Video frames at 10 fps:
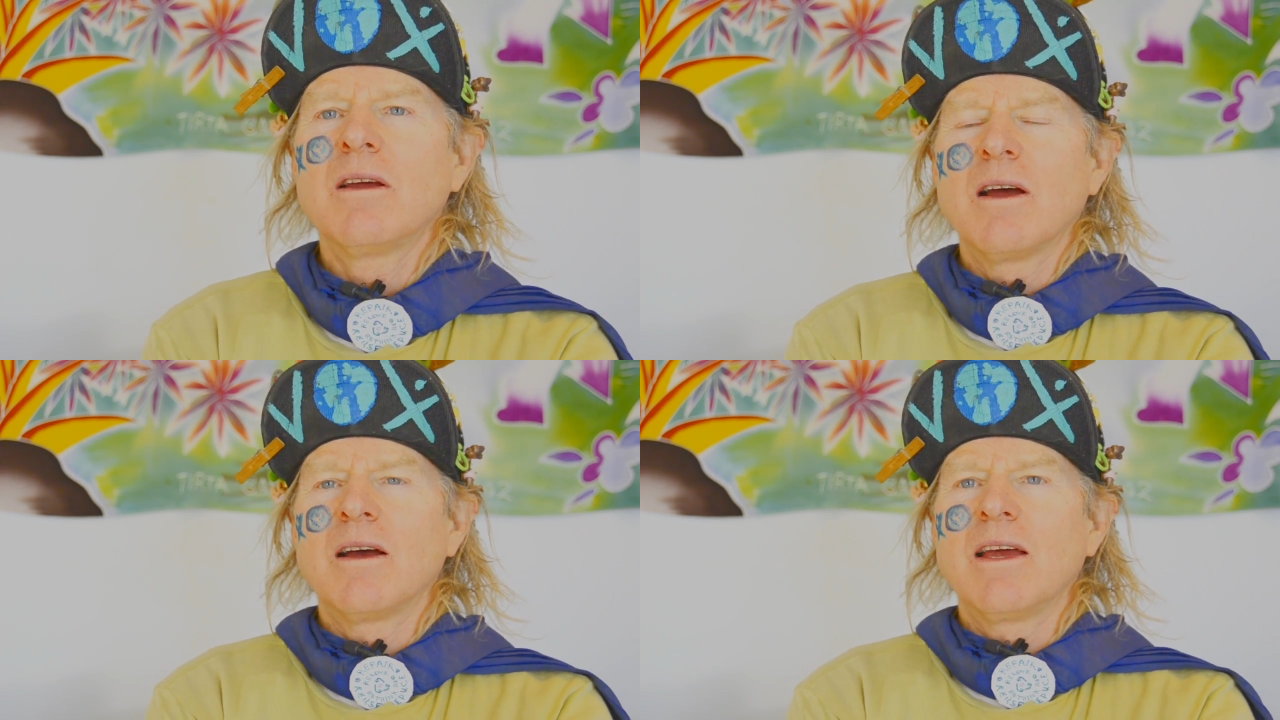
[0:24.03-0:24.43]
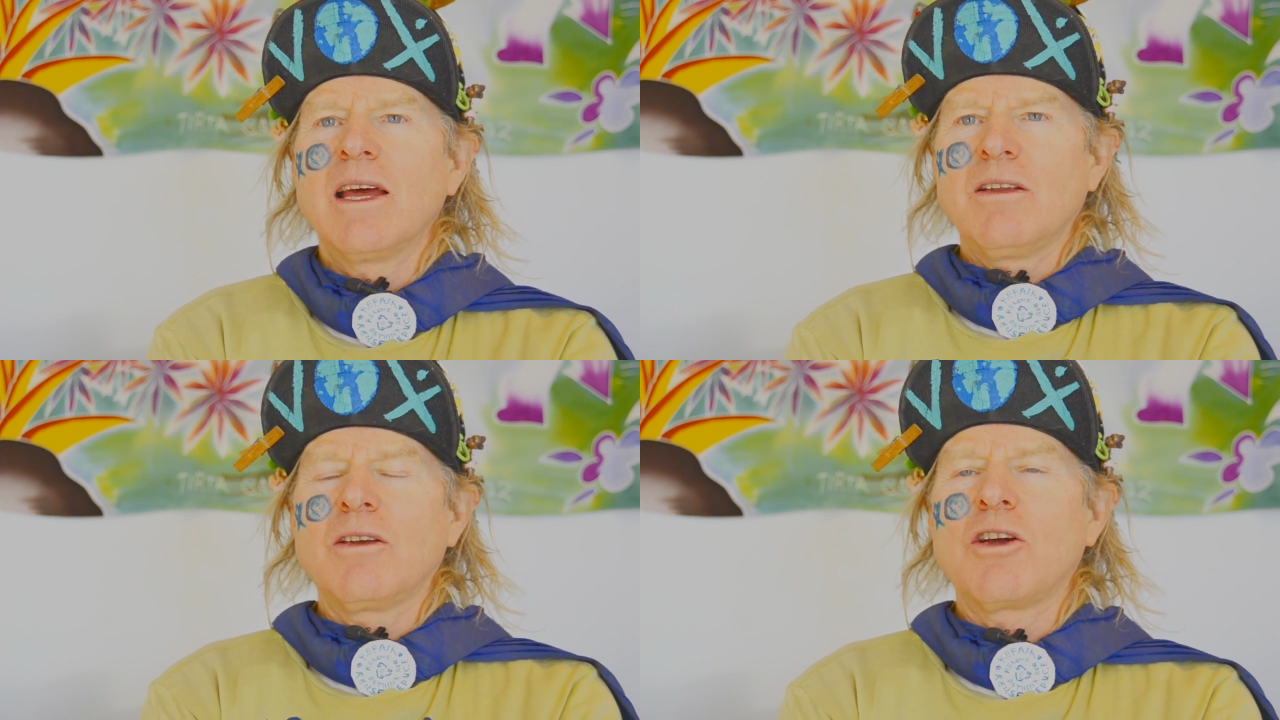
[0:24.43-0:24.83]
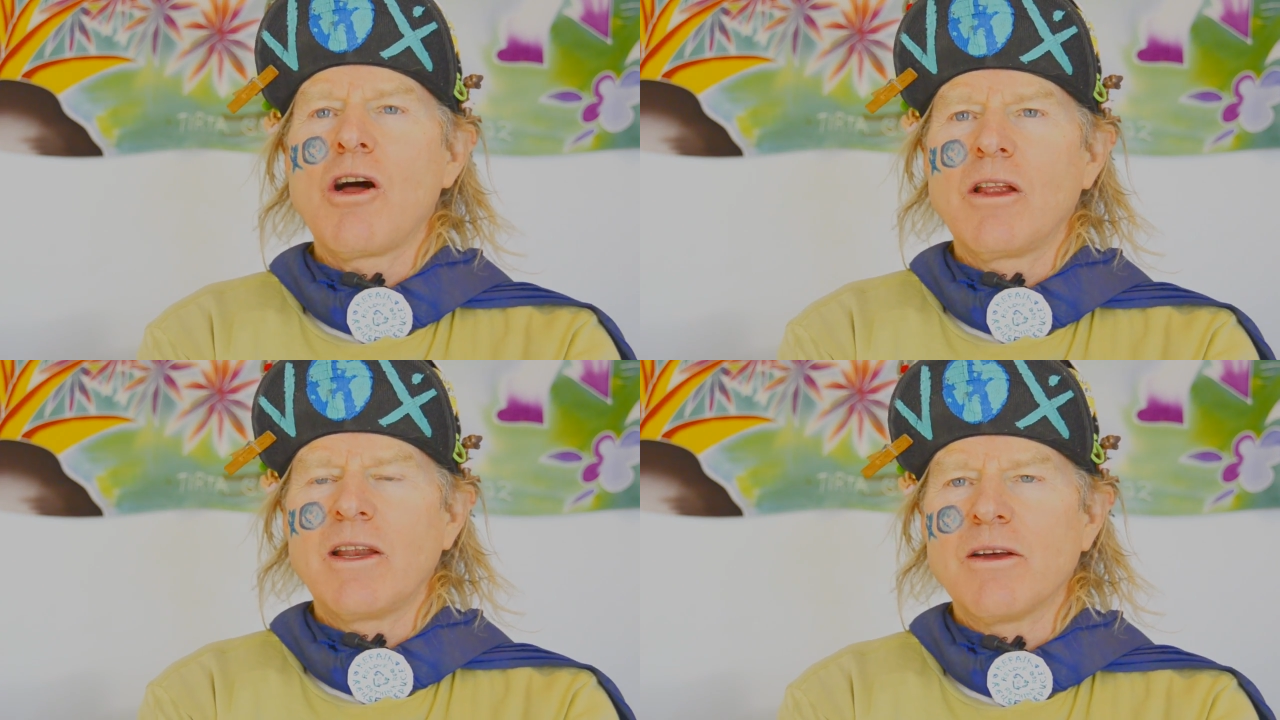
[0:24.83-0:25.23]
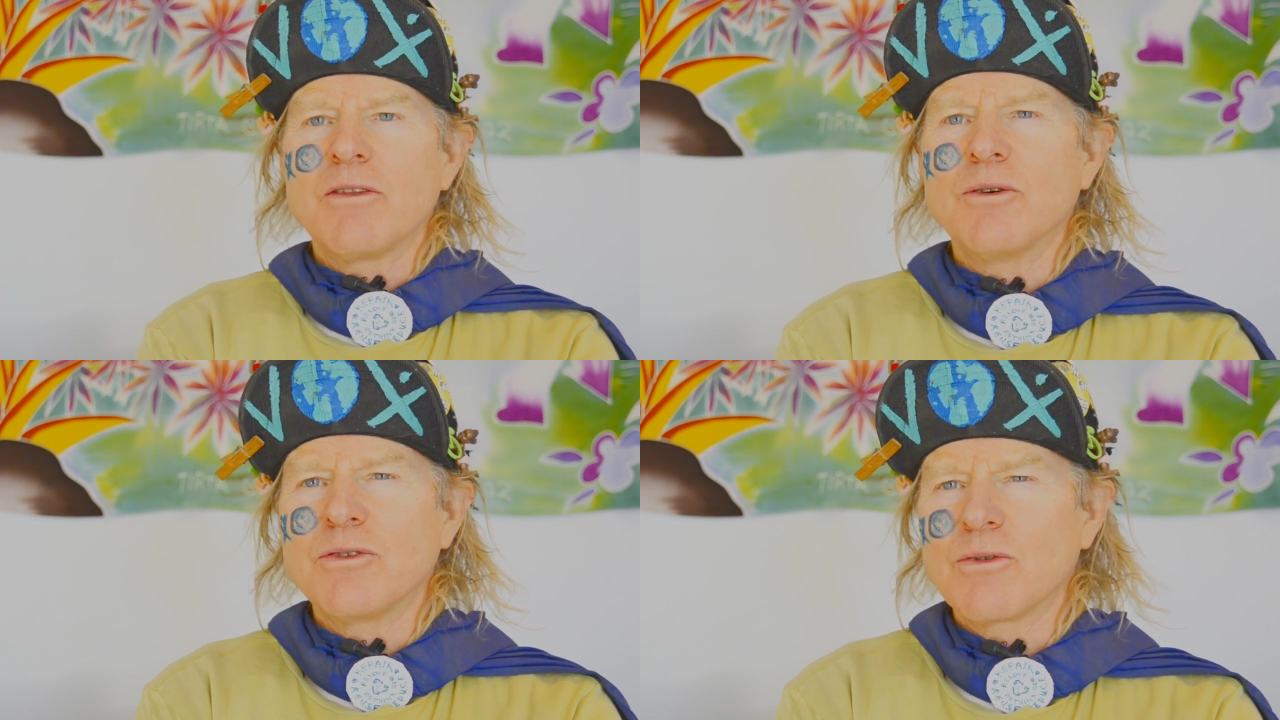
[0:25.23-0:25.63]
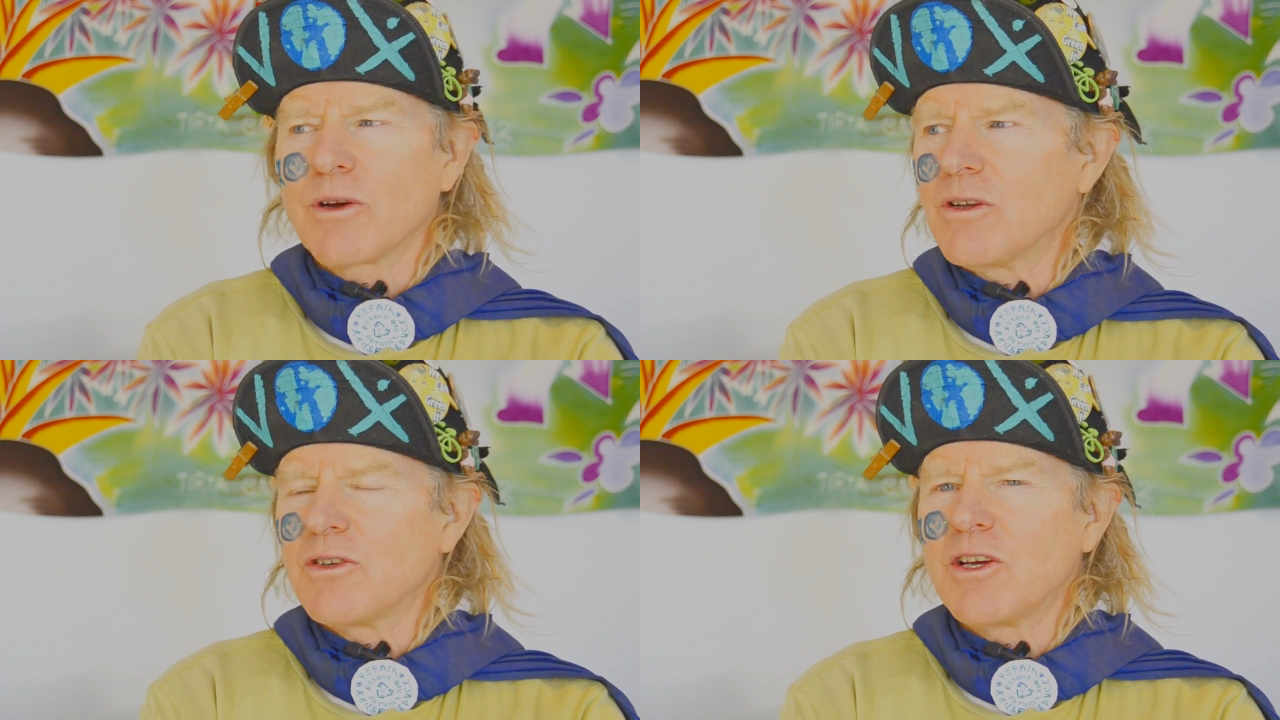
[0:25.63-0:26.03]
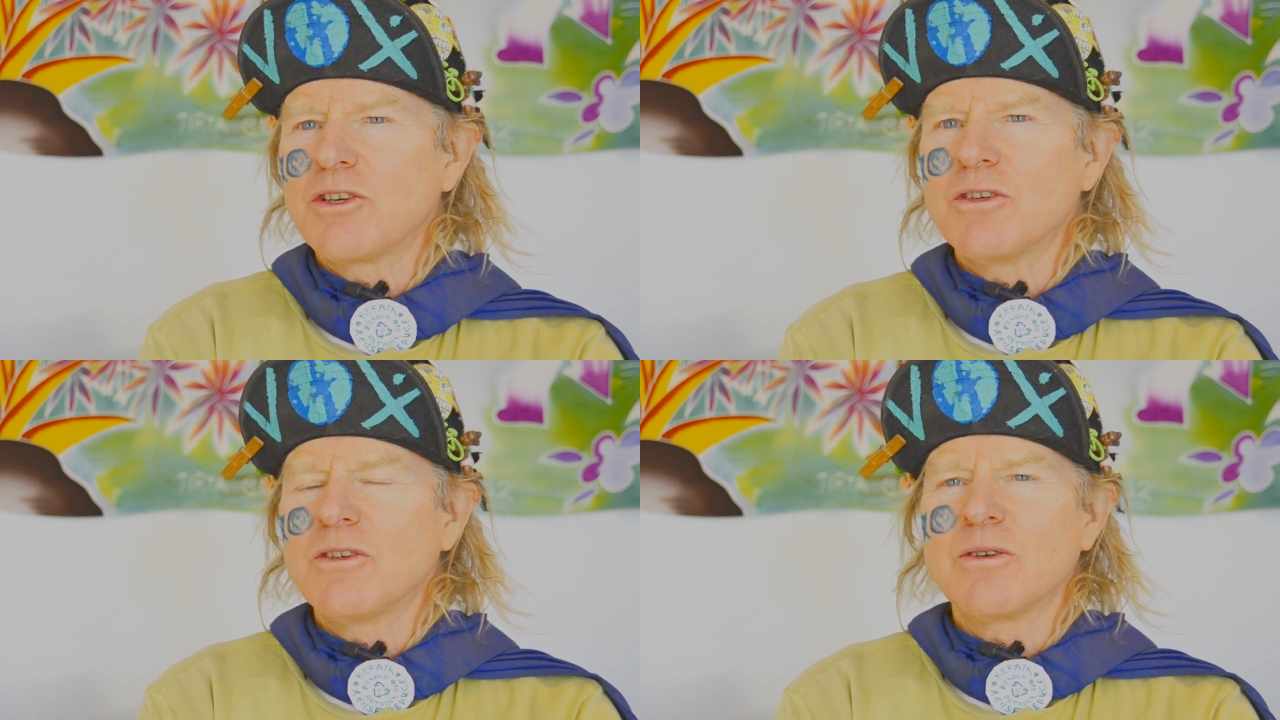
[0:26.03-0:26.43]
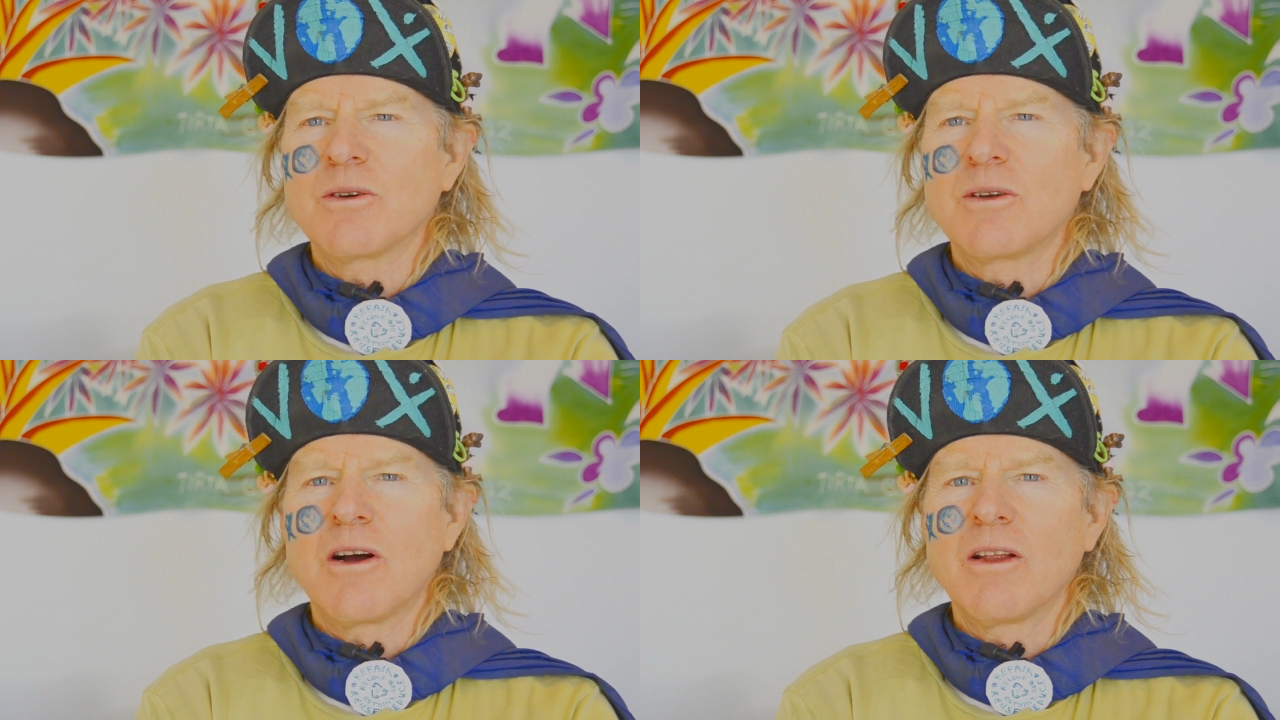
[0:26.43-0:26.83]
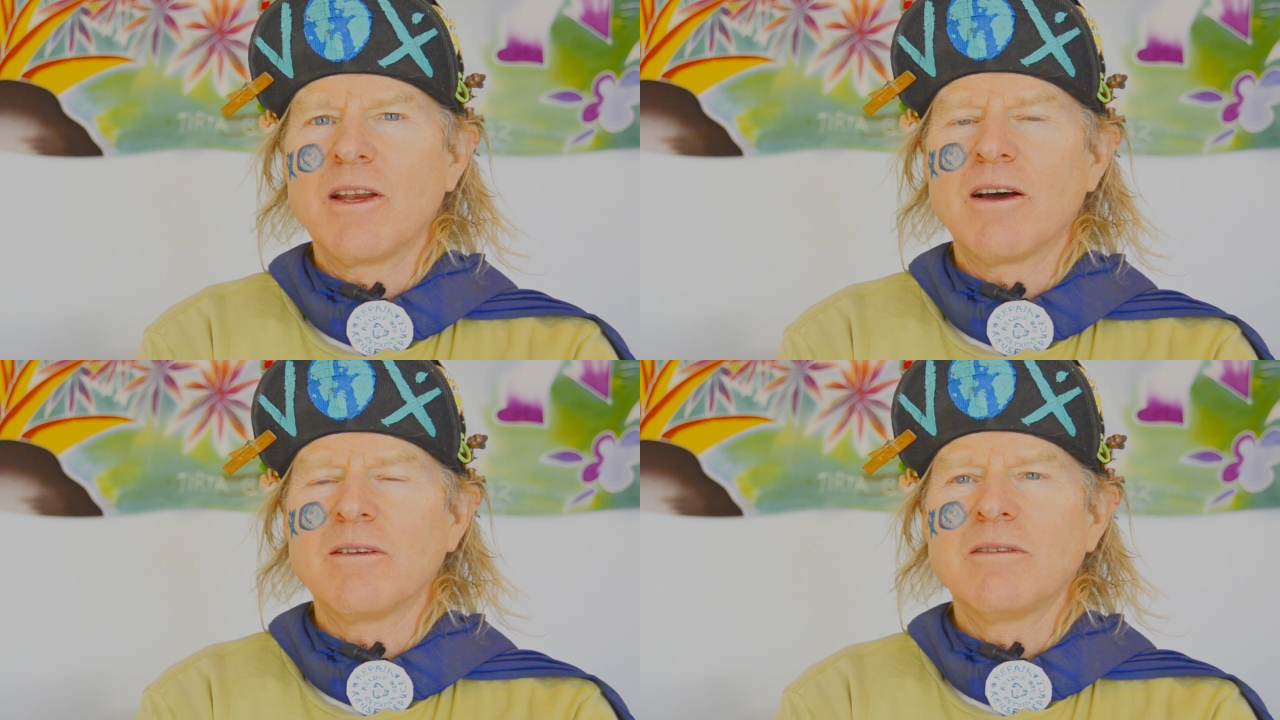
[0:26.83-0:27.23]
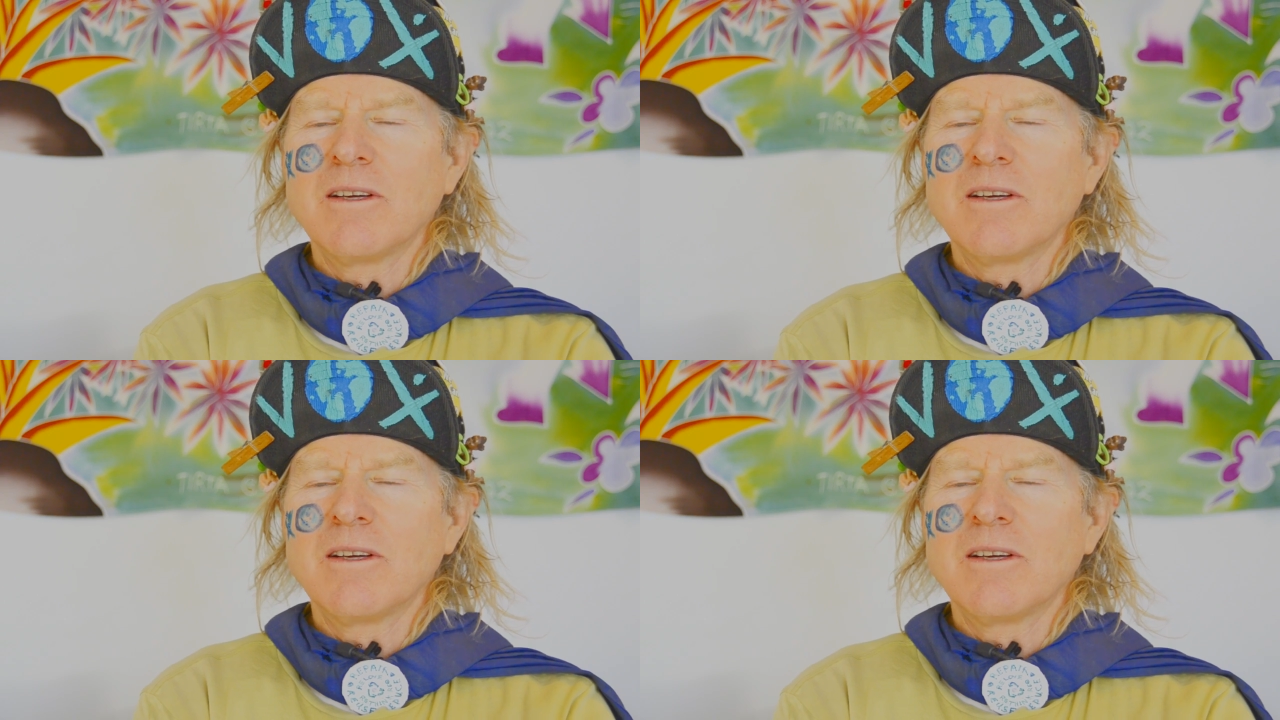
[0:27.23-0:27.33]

And then calling out those organizations or calling out